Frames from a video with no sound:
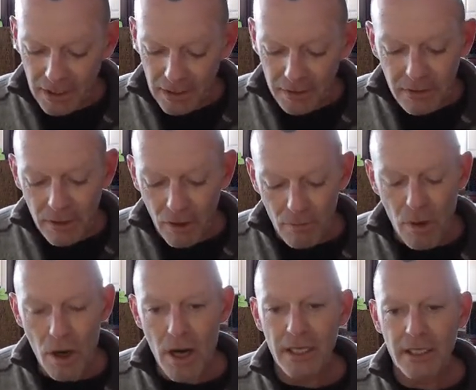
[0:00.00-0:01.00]
in our
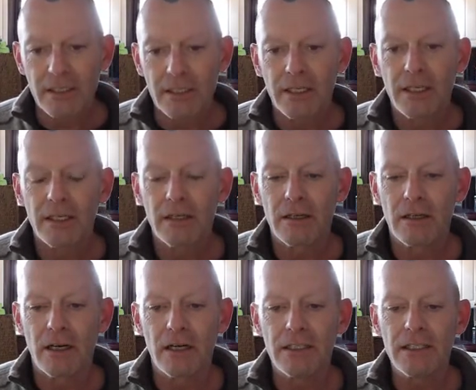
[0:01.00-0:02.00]
mind,
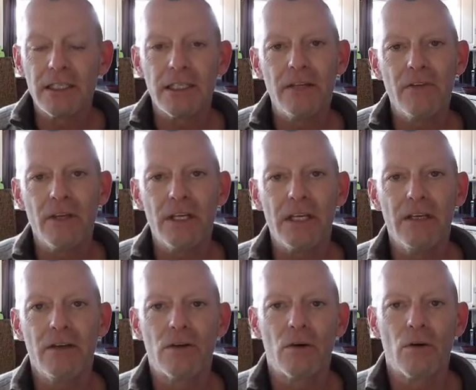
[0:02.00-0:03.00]
uh, in, in, the
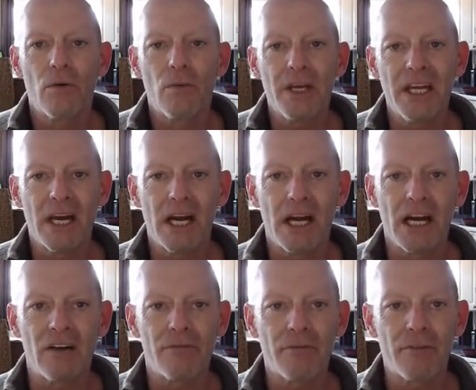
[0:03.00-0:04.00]
ego, we
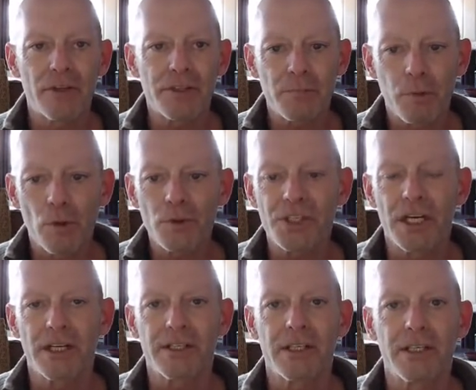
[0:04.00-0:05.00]
have this
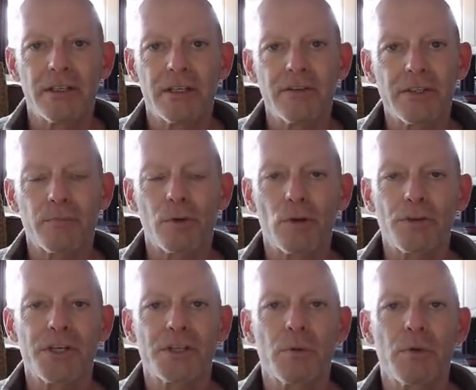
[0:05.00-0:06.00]
process, and and this
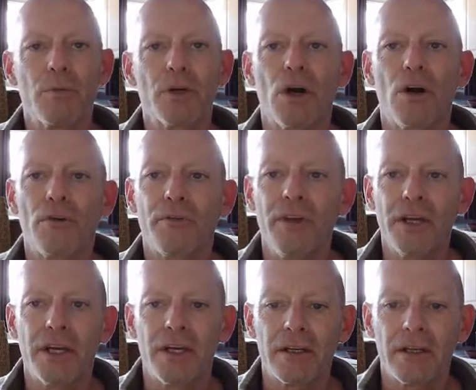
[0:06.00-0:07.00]
process we would call
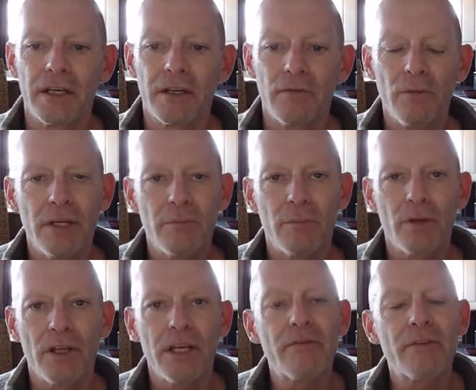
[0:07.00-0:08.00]
thinking, and we
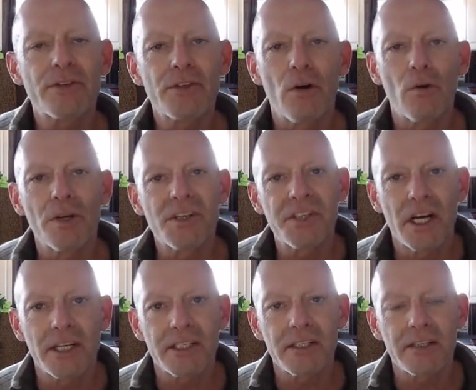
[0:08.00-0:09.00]
believe it's always
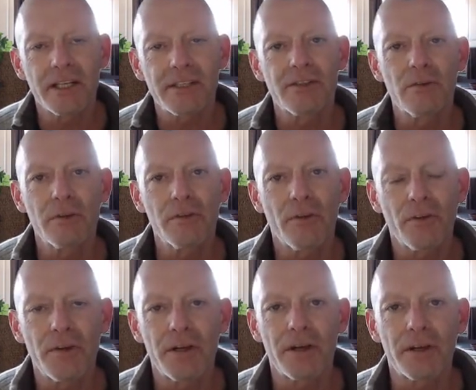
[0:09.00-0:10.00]
us that's doing the
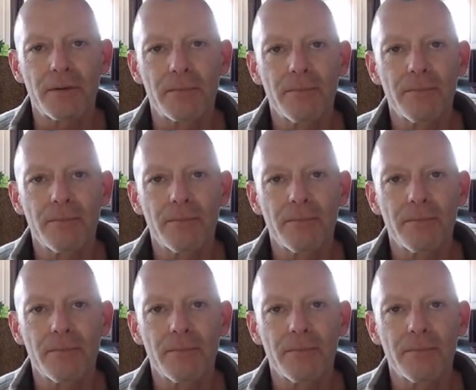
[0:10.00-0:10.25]
thinking.